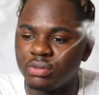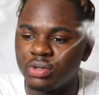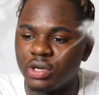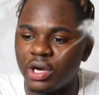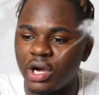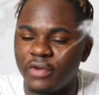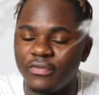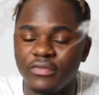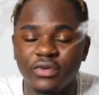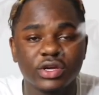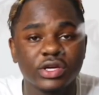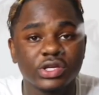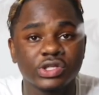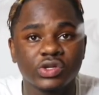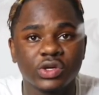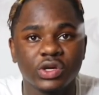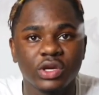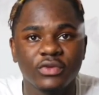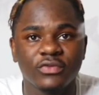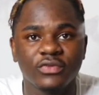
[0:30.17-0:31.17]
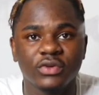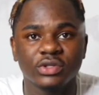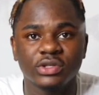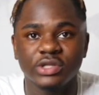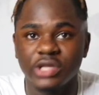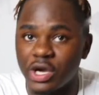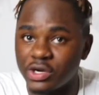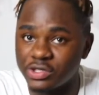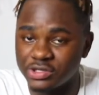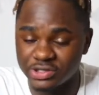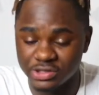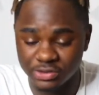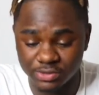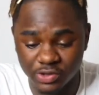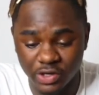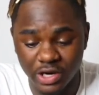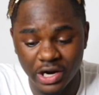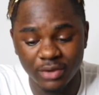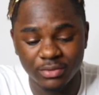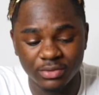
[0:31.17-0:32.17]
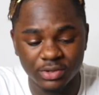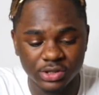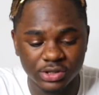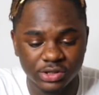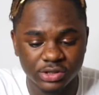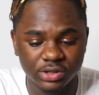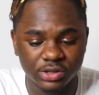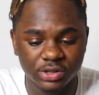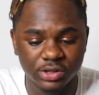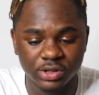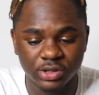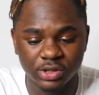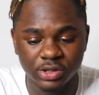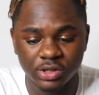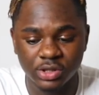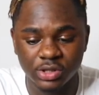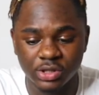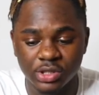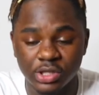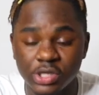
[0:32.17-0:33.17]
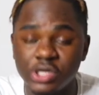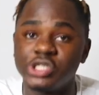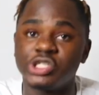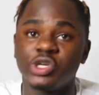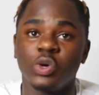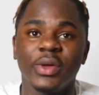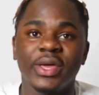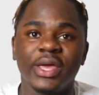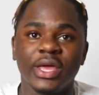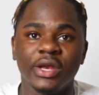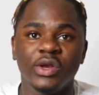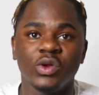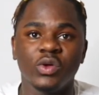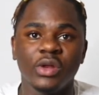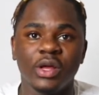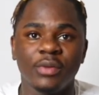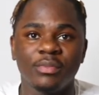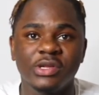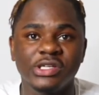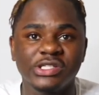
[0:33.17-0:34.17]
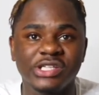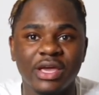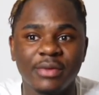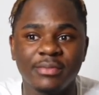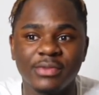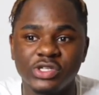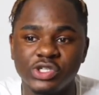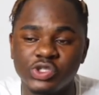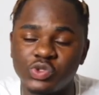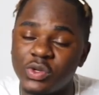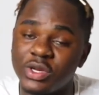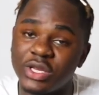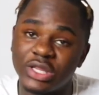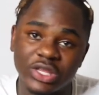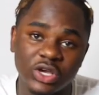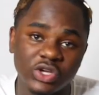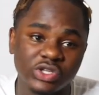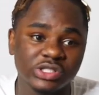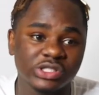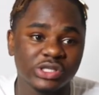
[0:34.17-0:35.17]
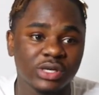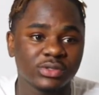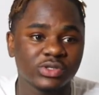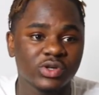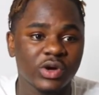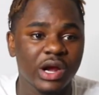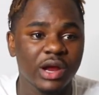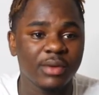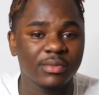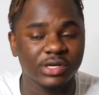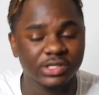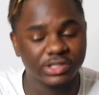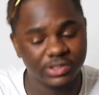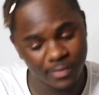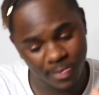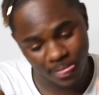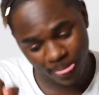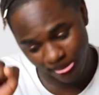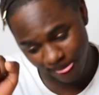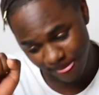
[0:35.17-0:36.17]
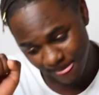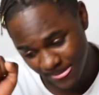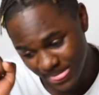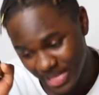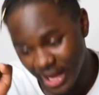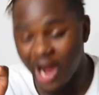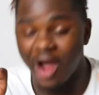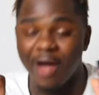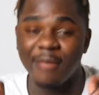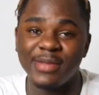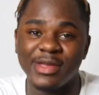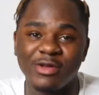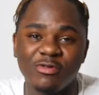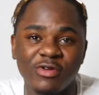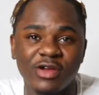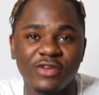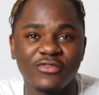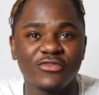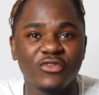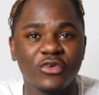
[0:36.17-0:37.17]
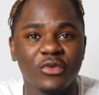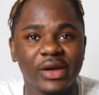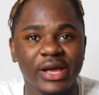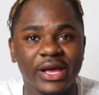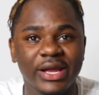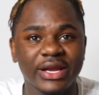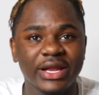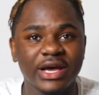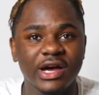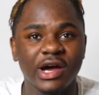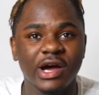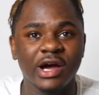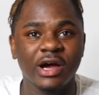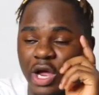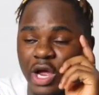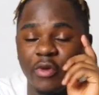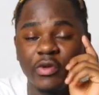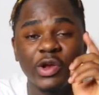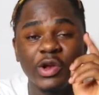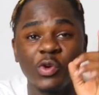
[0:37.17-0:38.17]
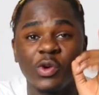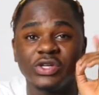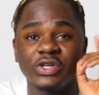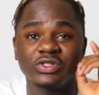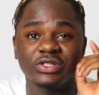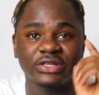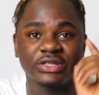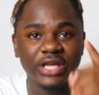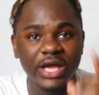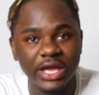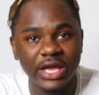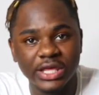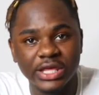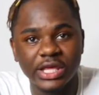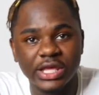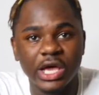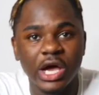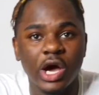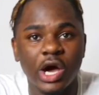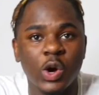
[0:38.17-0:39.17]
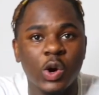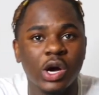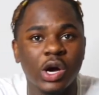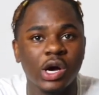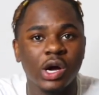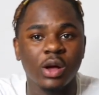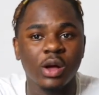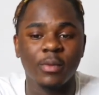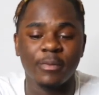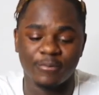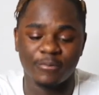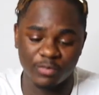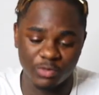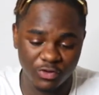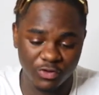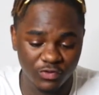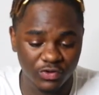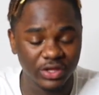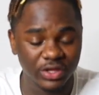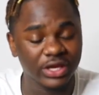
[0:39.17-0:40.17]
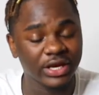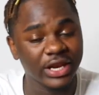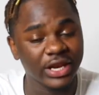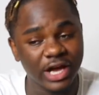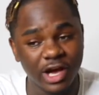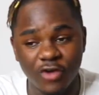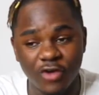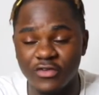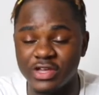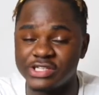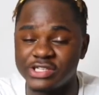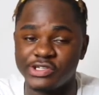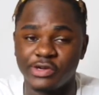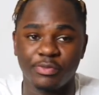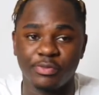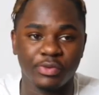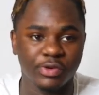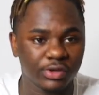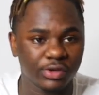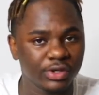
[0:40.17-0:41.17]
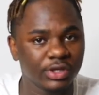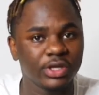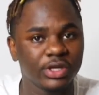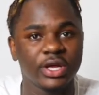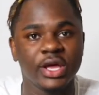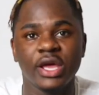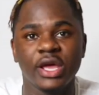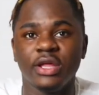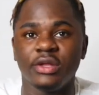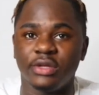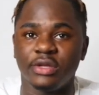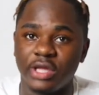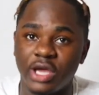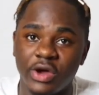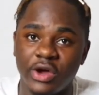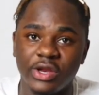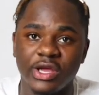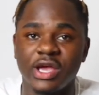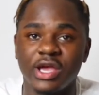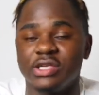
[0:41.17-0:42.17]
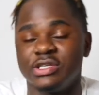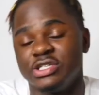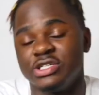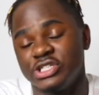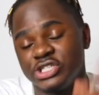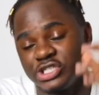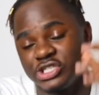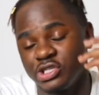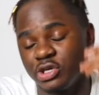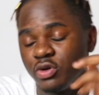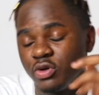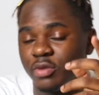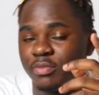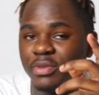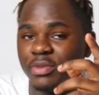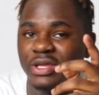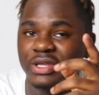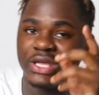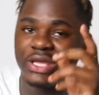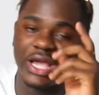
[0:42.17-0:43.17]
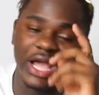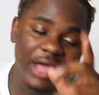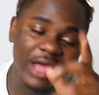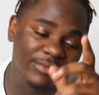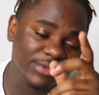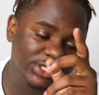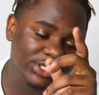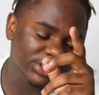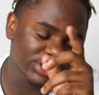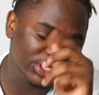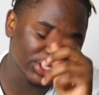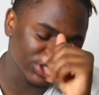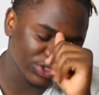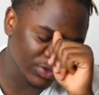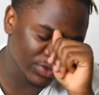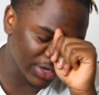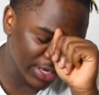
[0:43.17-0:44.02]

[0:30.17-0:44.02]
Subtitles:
I think it's only 4,000 subscribers, so we can do that. Please get me to 20,000 subscribers. I'll be grateful, and I really want to thank y'all for the love and support y'all niggas is showing me in the comment section.